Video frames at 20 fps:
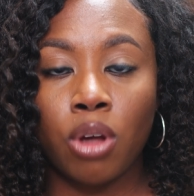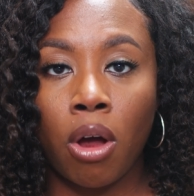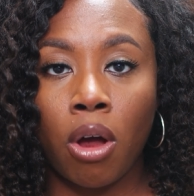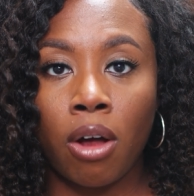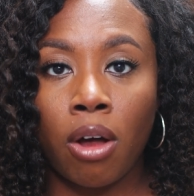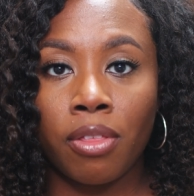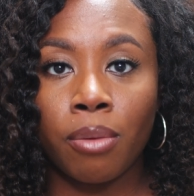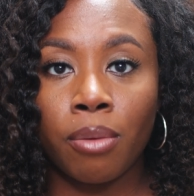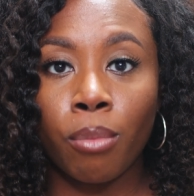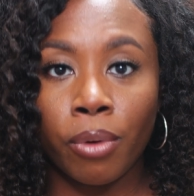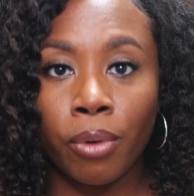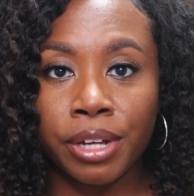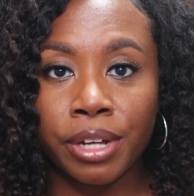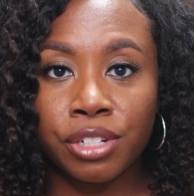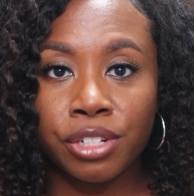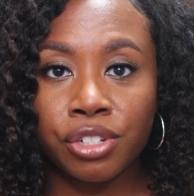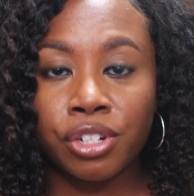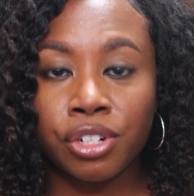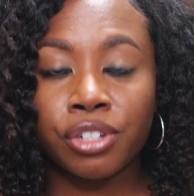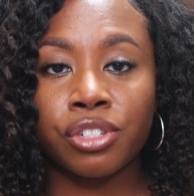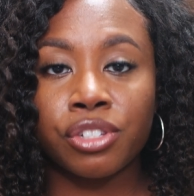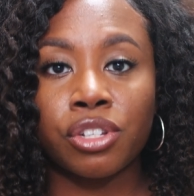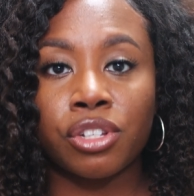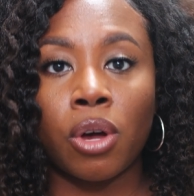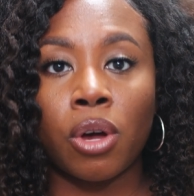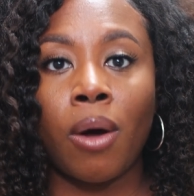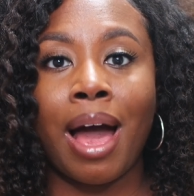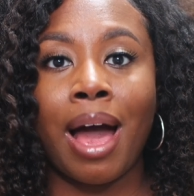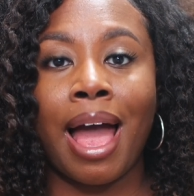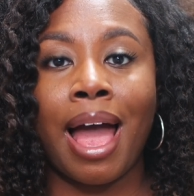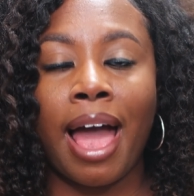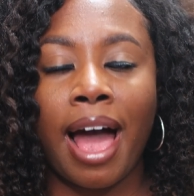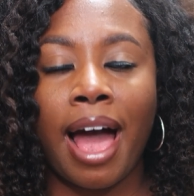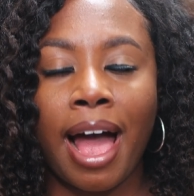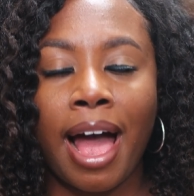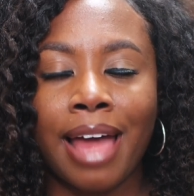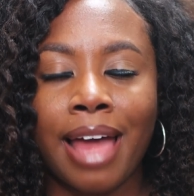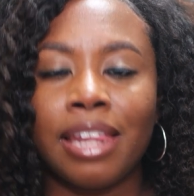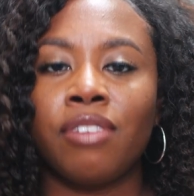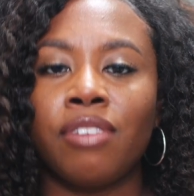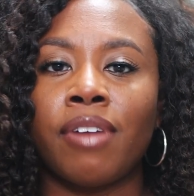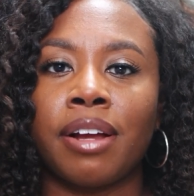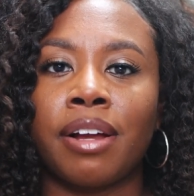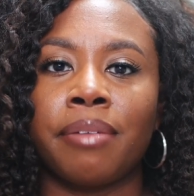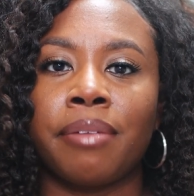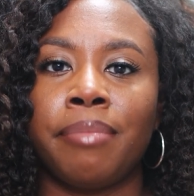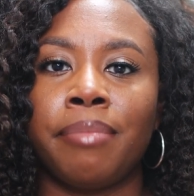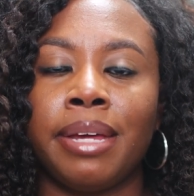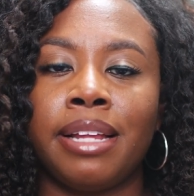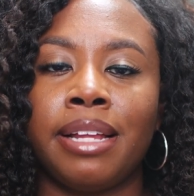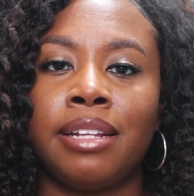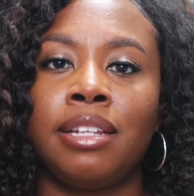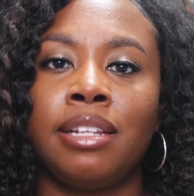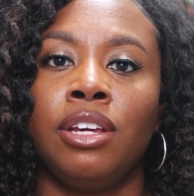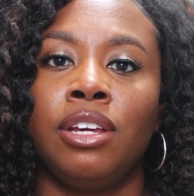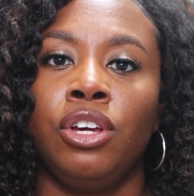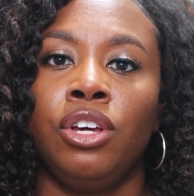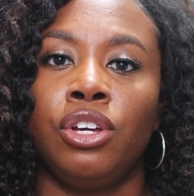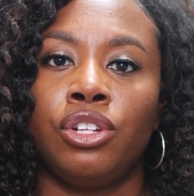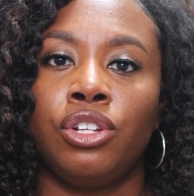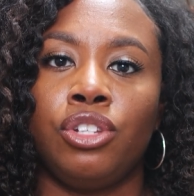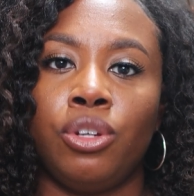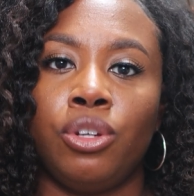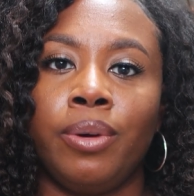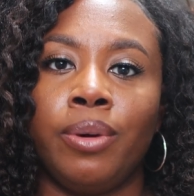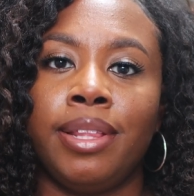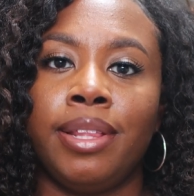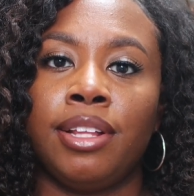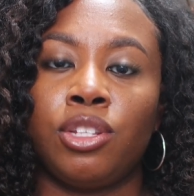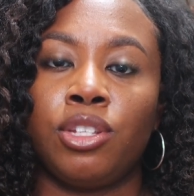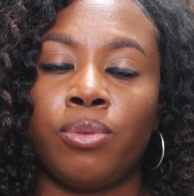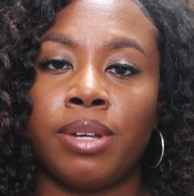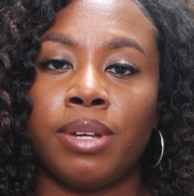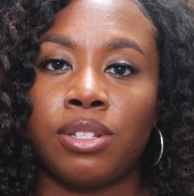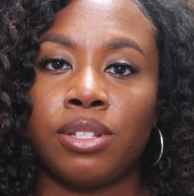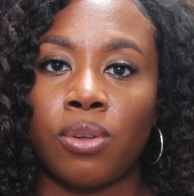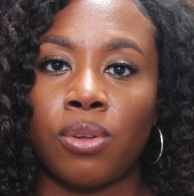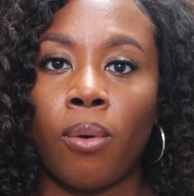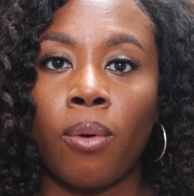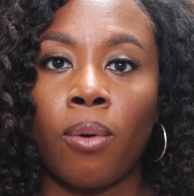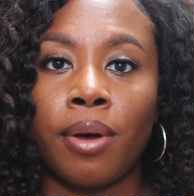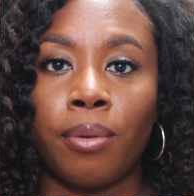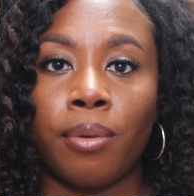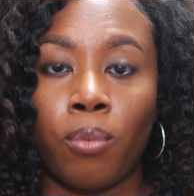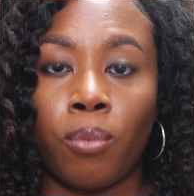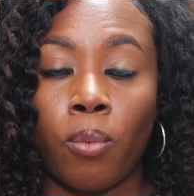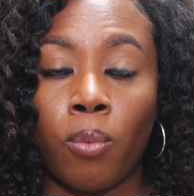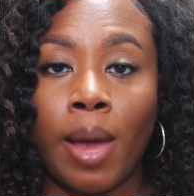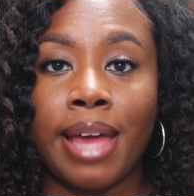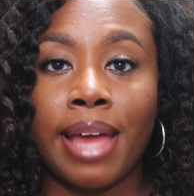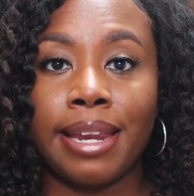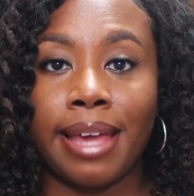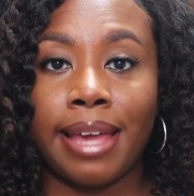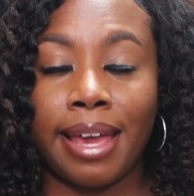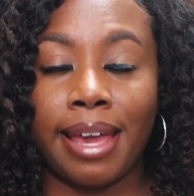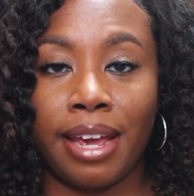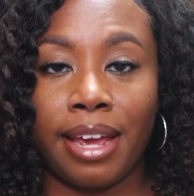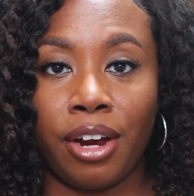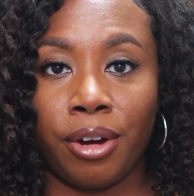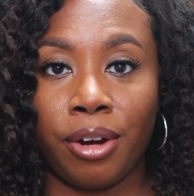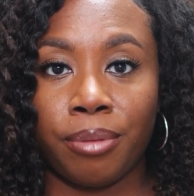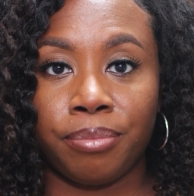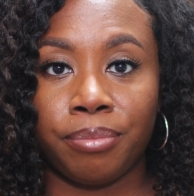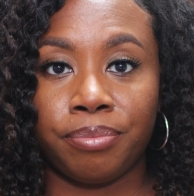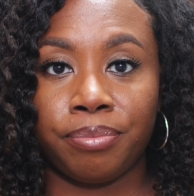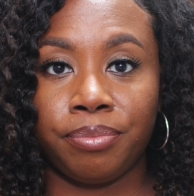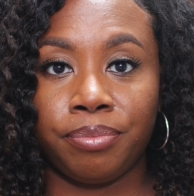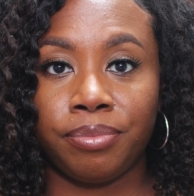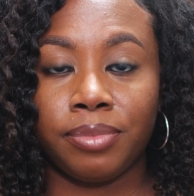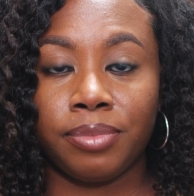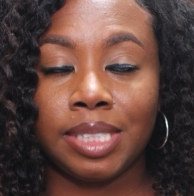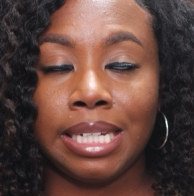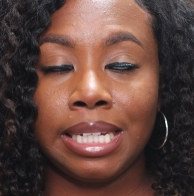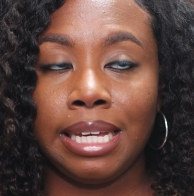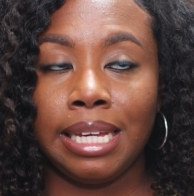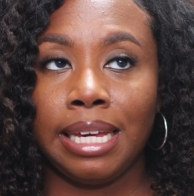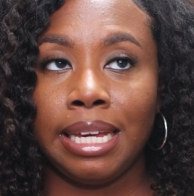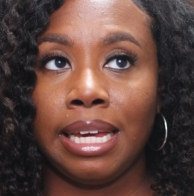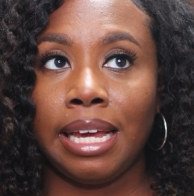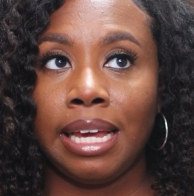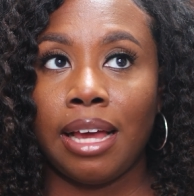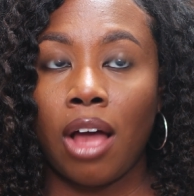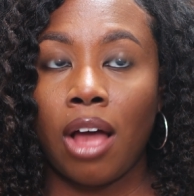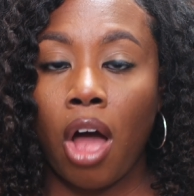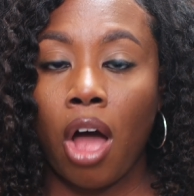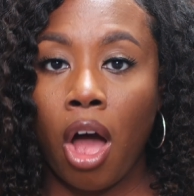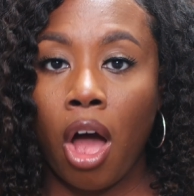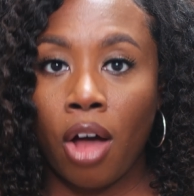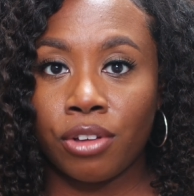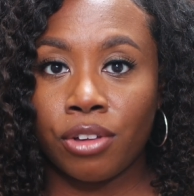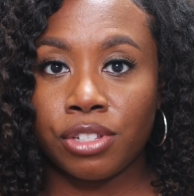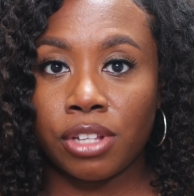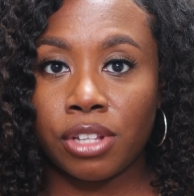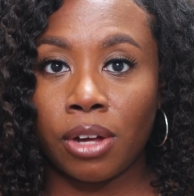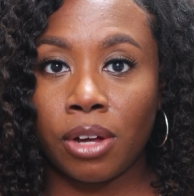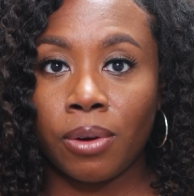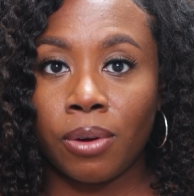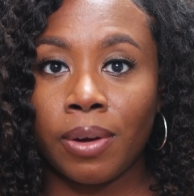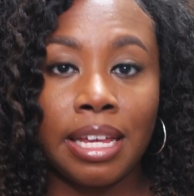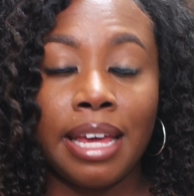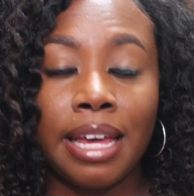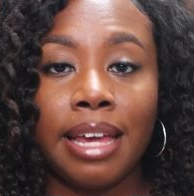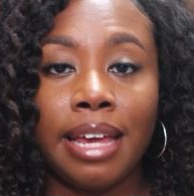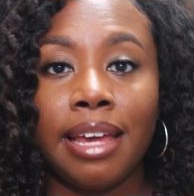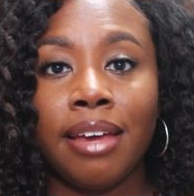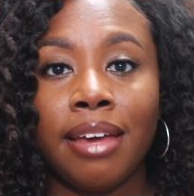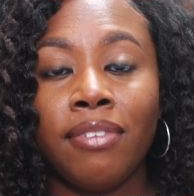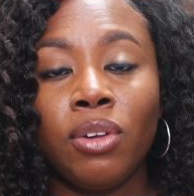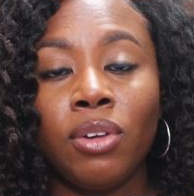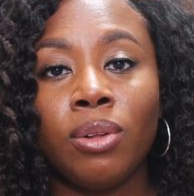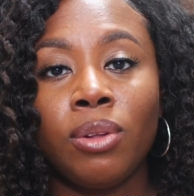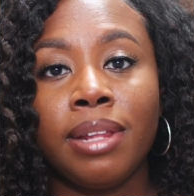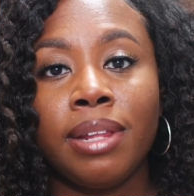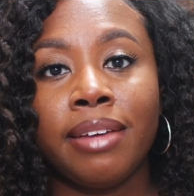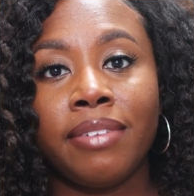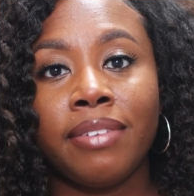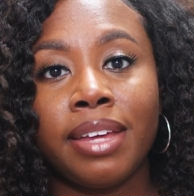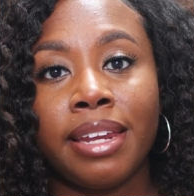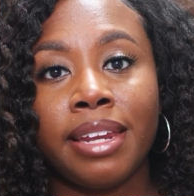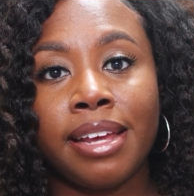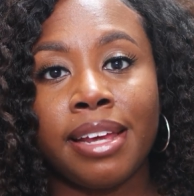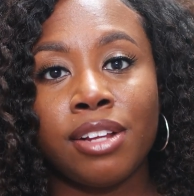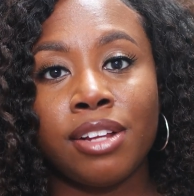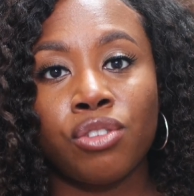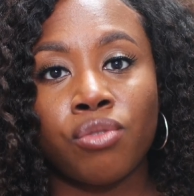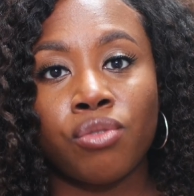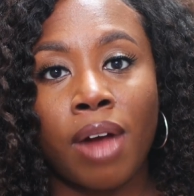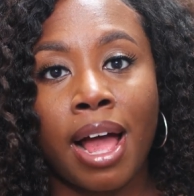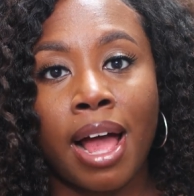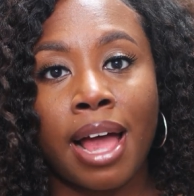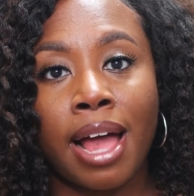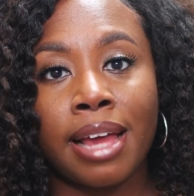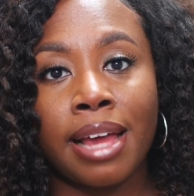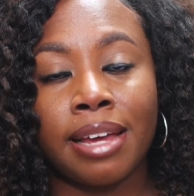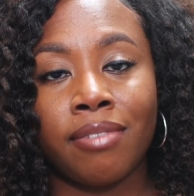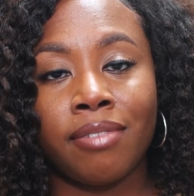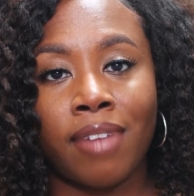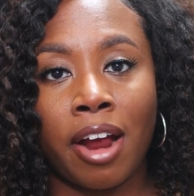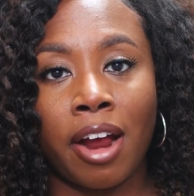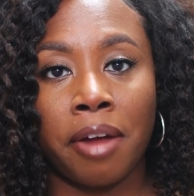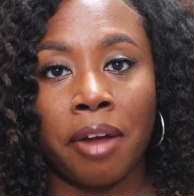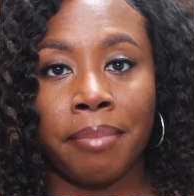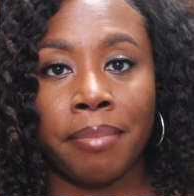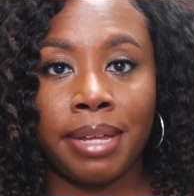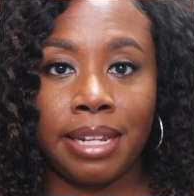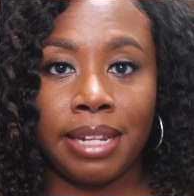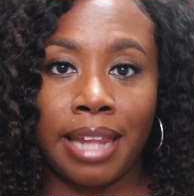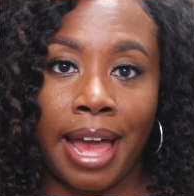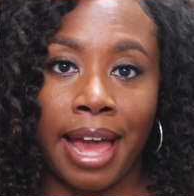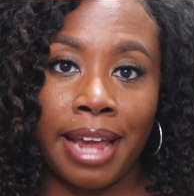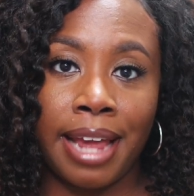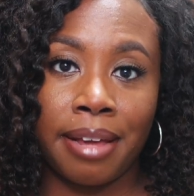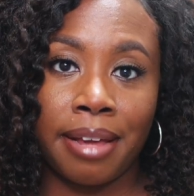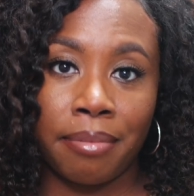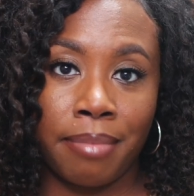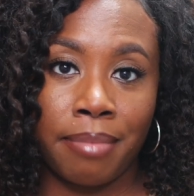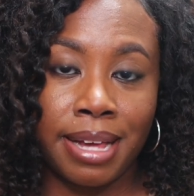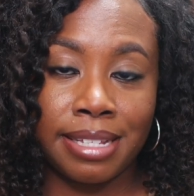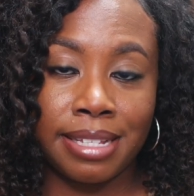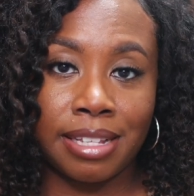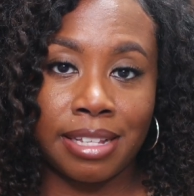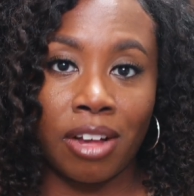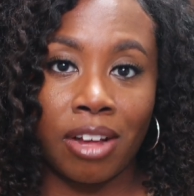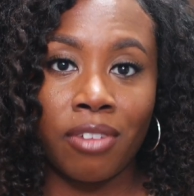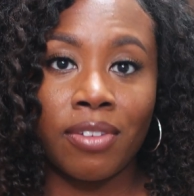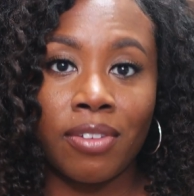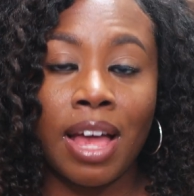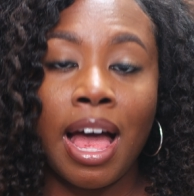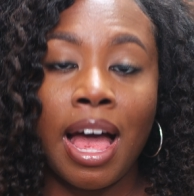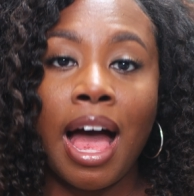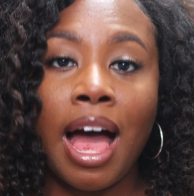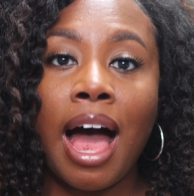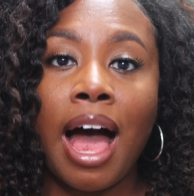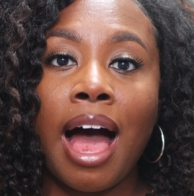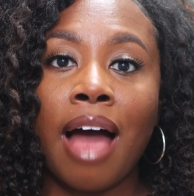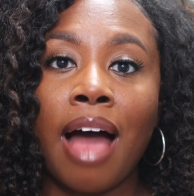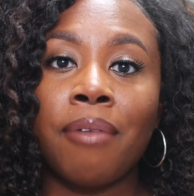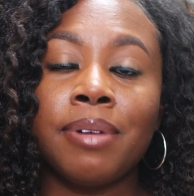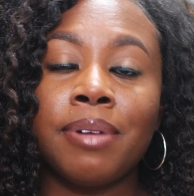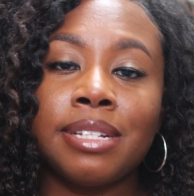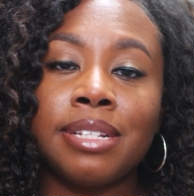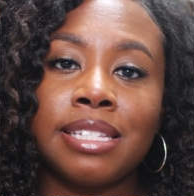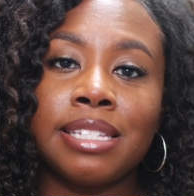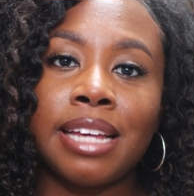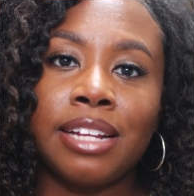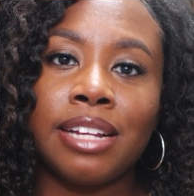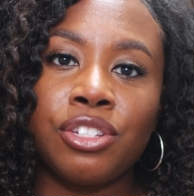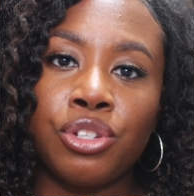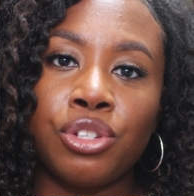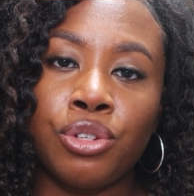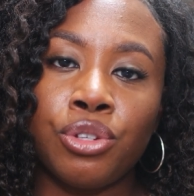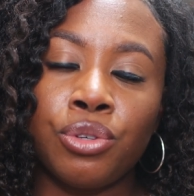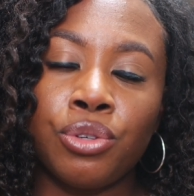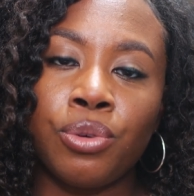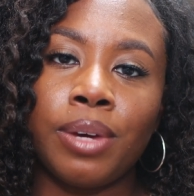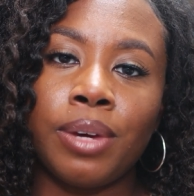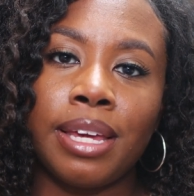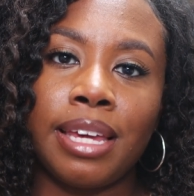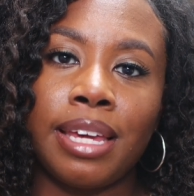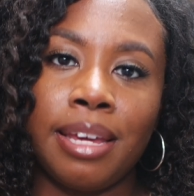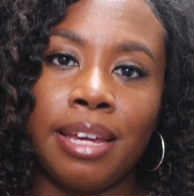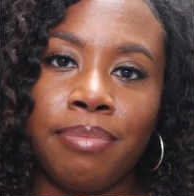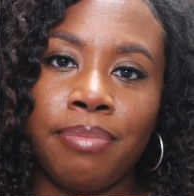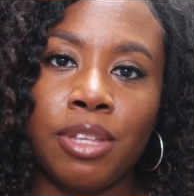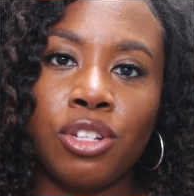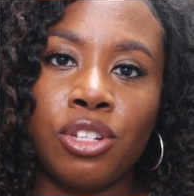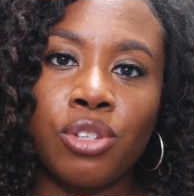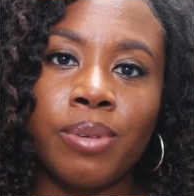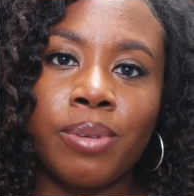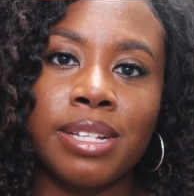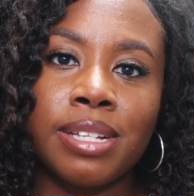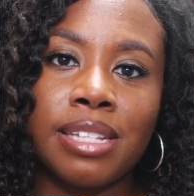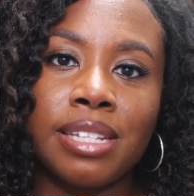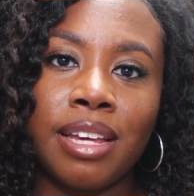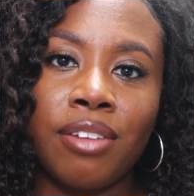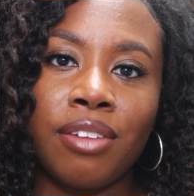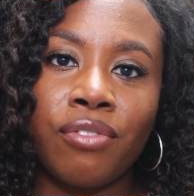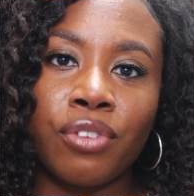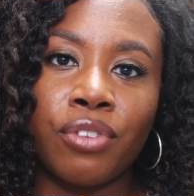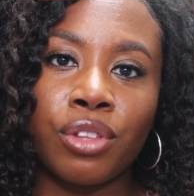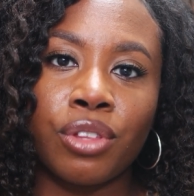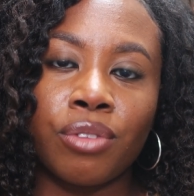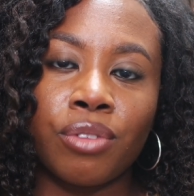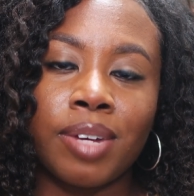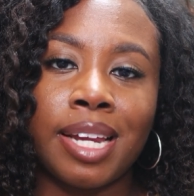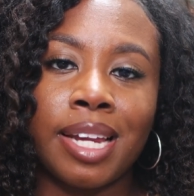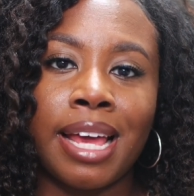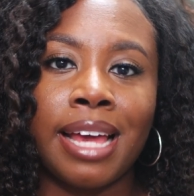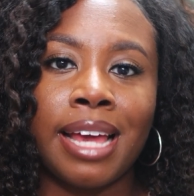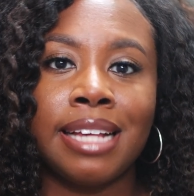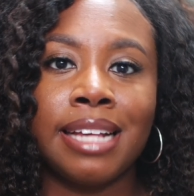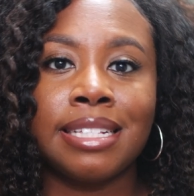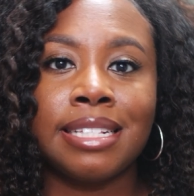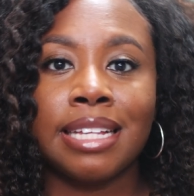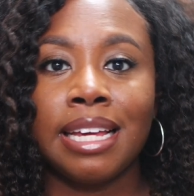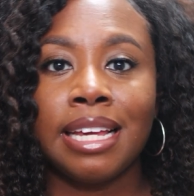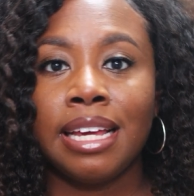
all the moisture. So I highly recommend doing the twist on wet hair. Also, if you live in a dry environment like myself, I would say to keep the twist in for 3 days,